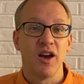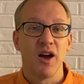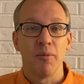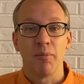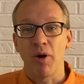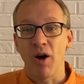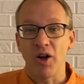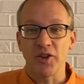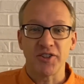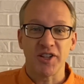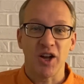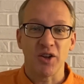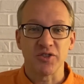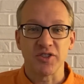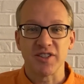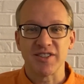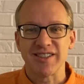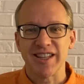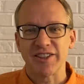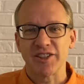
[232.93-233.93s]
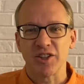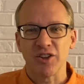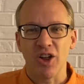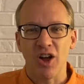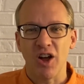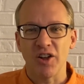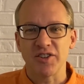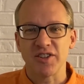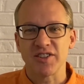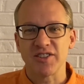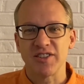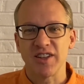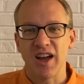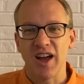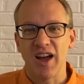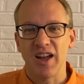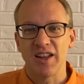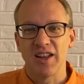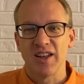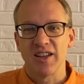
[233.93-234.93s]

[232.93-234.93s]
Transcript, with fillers: Paul tells us that the law does not